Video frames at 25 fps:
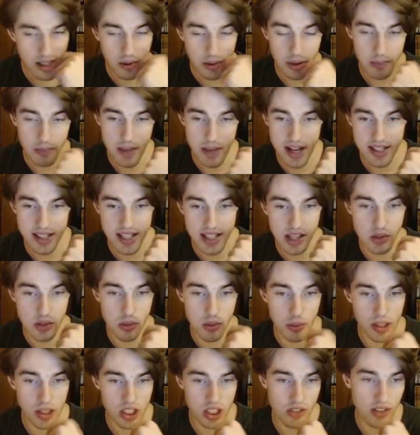that would make sense
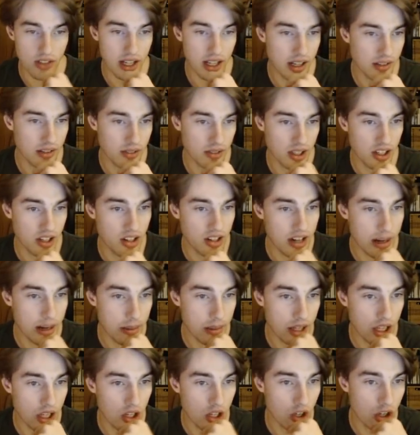for most of it. I don't really know how
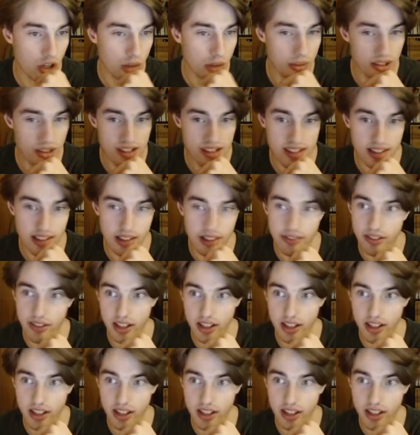many Cubans live